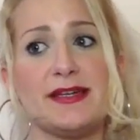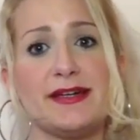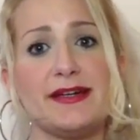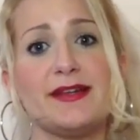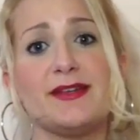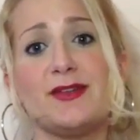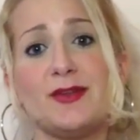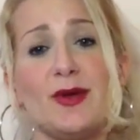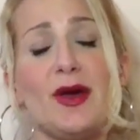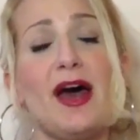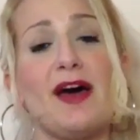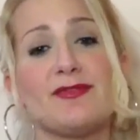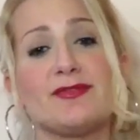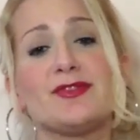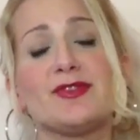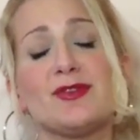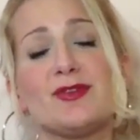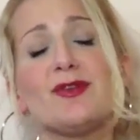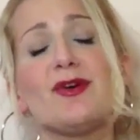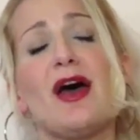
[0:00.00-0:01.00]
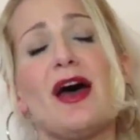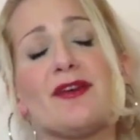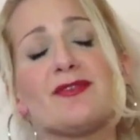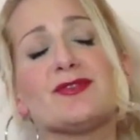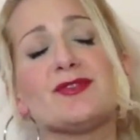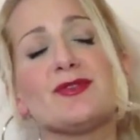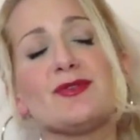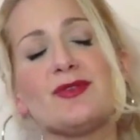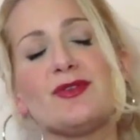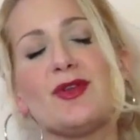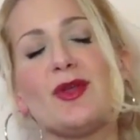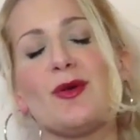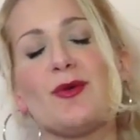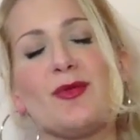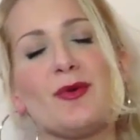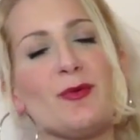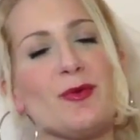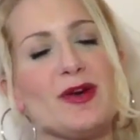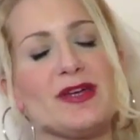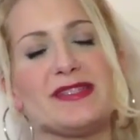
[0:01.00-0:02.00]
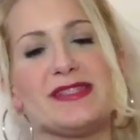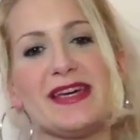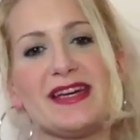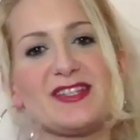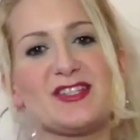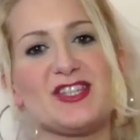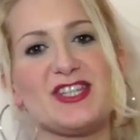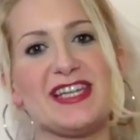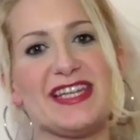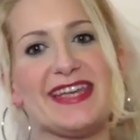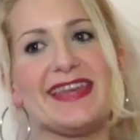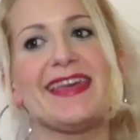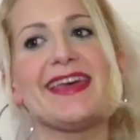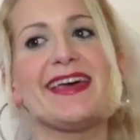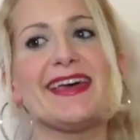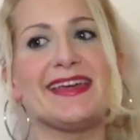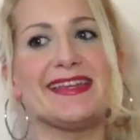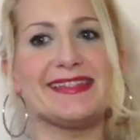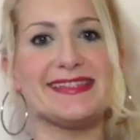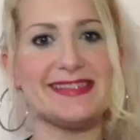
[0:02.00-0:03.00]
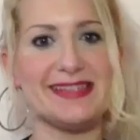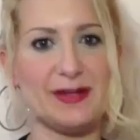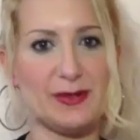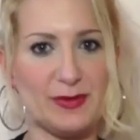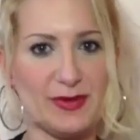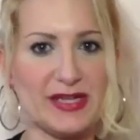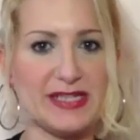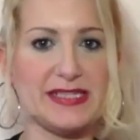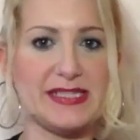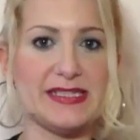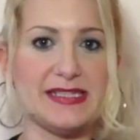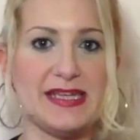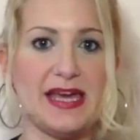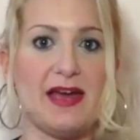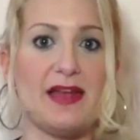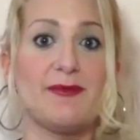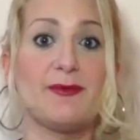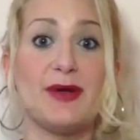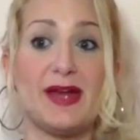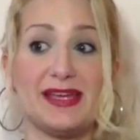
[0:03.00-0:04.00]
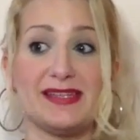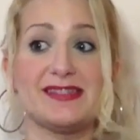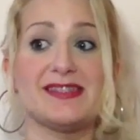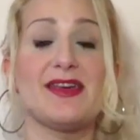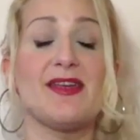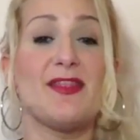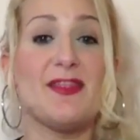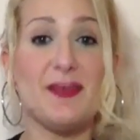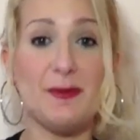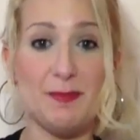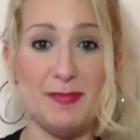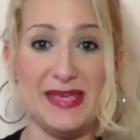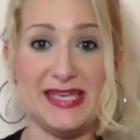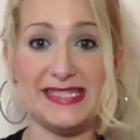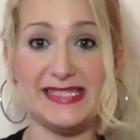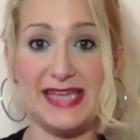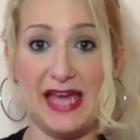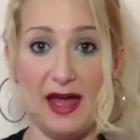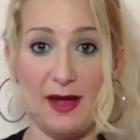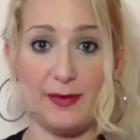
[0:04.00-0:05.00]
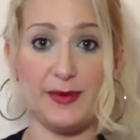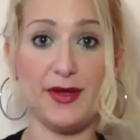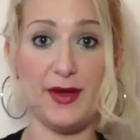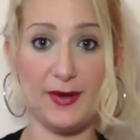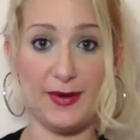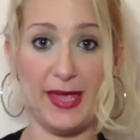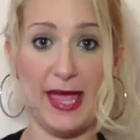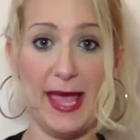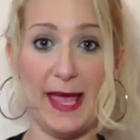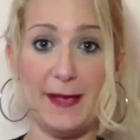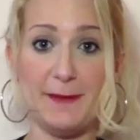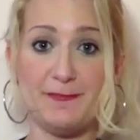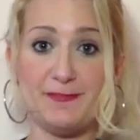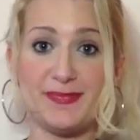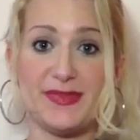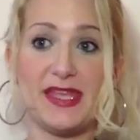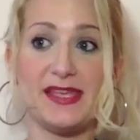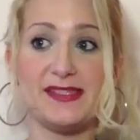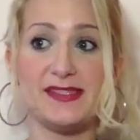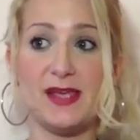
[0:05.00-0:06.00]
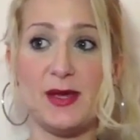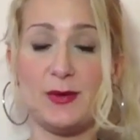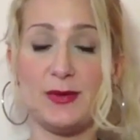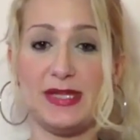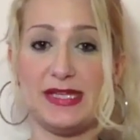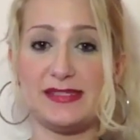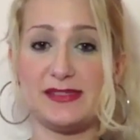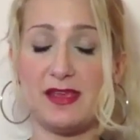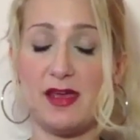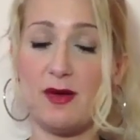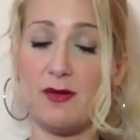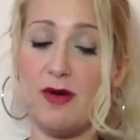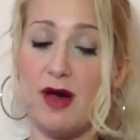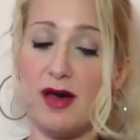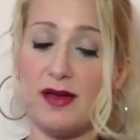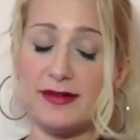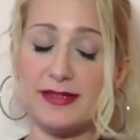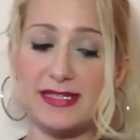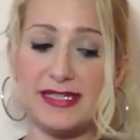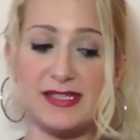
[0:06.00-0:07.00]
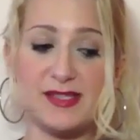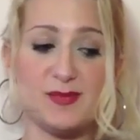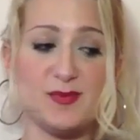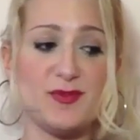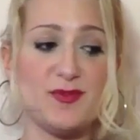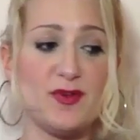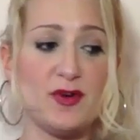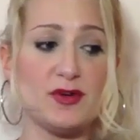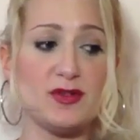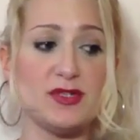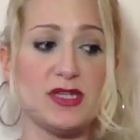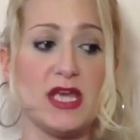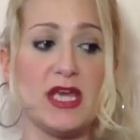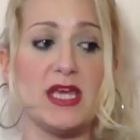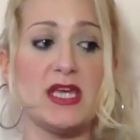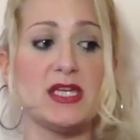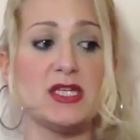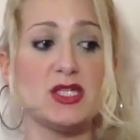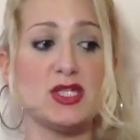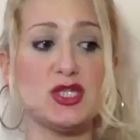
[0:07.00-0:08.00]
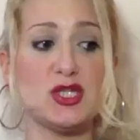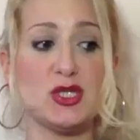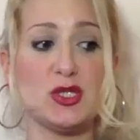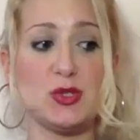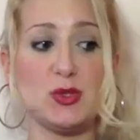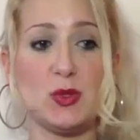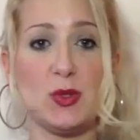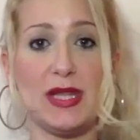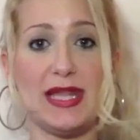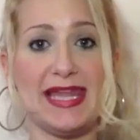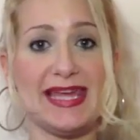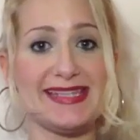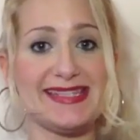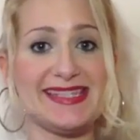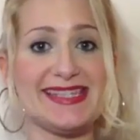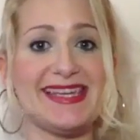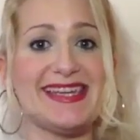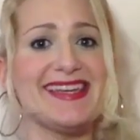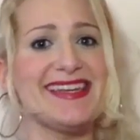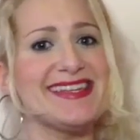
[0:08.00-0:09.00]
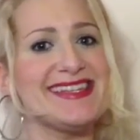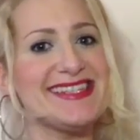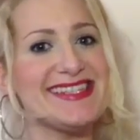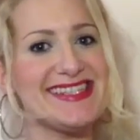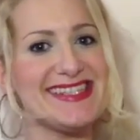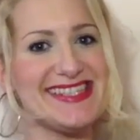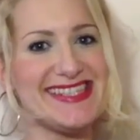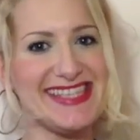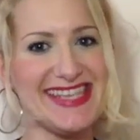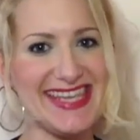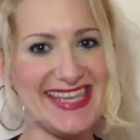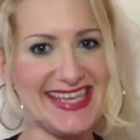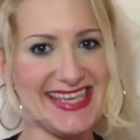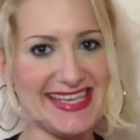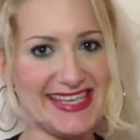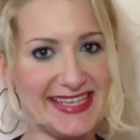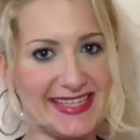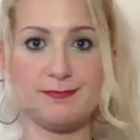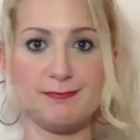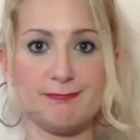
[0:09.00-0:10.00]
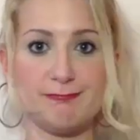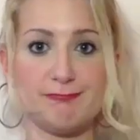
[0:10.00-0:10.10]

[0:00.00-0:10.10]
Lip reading: you have to know the word actually and write it down, write the B down, okay? So let's go on, let's move on to letter C.